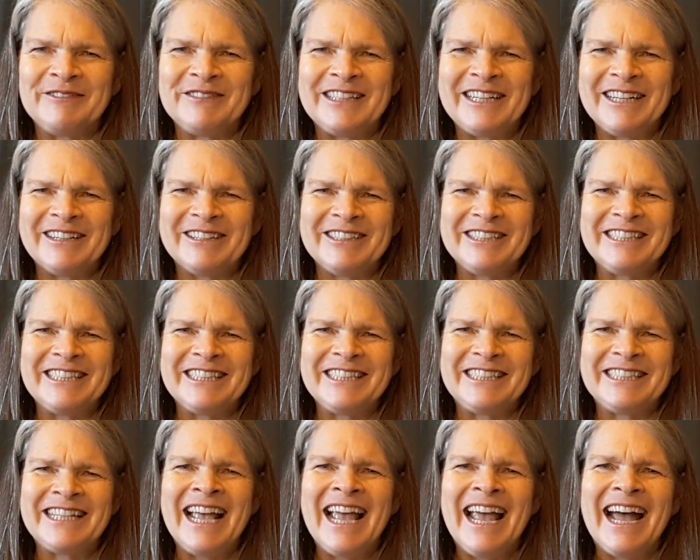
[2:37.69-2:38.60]
tears,
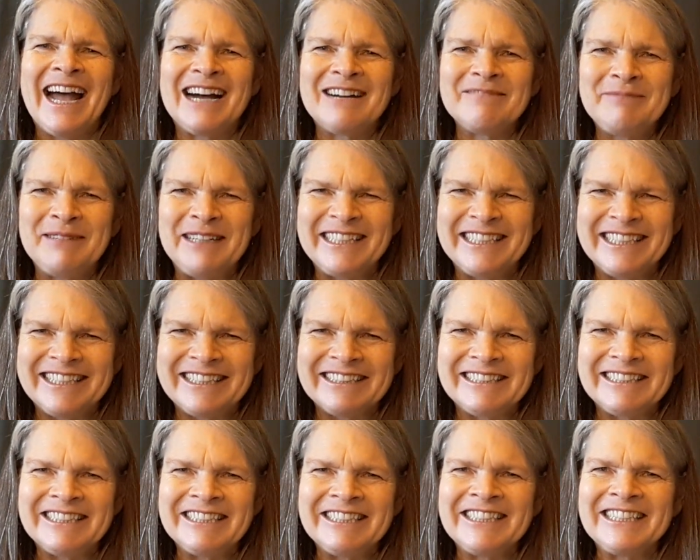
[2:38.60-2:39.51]
it's happy
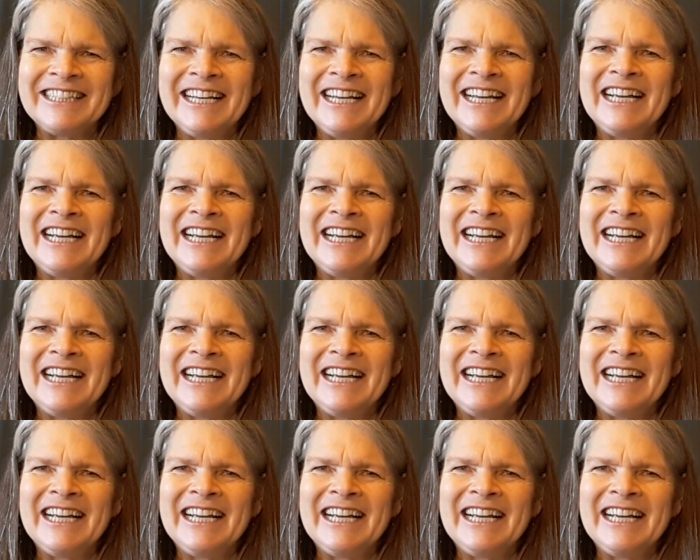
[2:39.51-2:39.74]
tears.